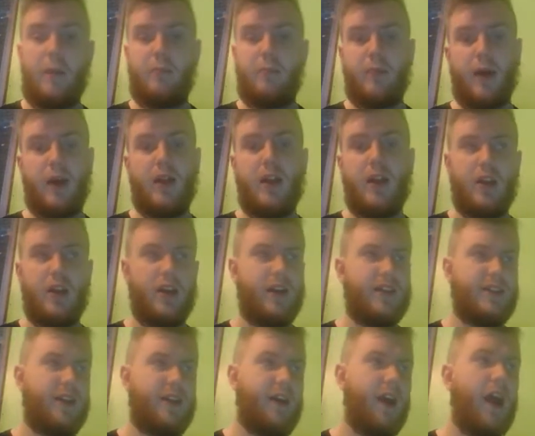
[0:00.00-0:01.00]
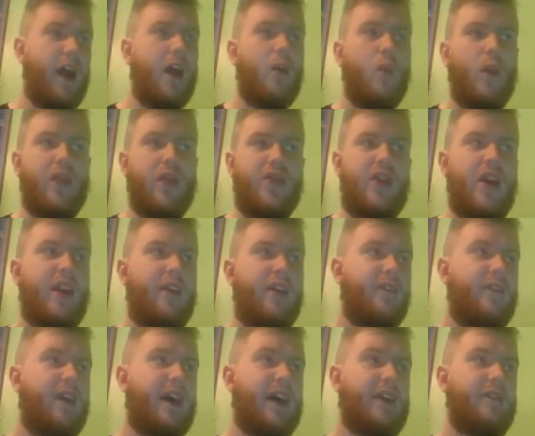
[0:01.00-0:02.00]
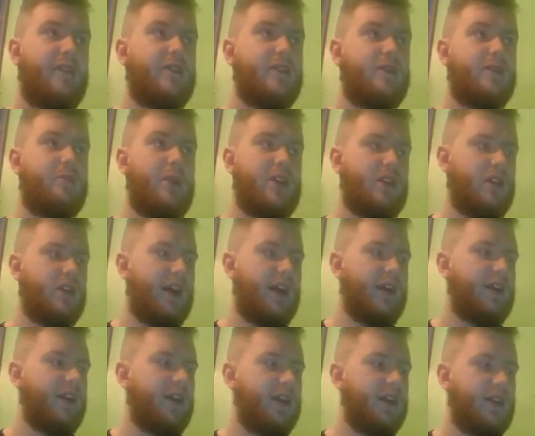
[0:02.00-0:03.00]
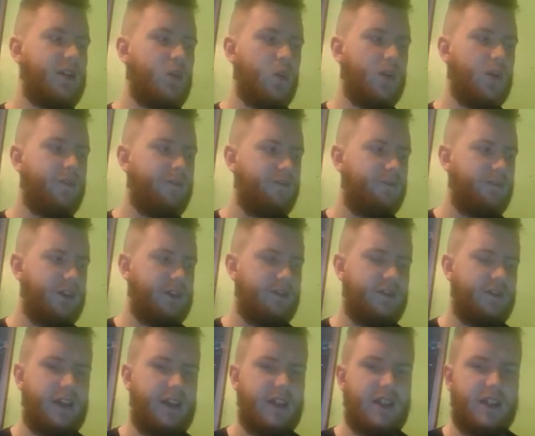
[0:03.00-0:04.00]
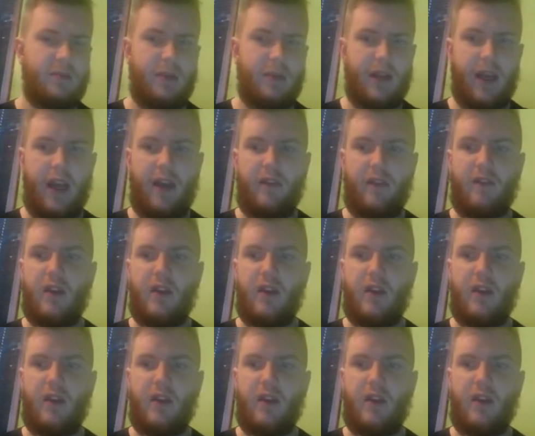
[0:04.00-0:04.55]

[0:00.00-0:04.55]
But Guard has a 135 special attack and like, is it 115 Speed F?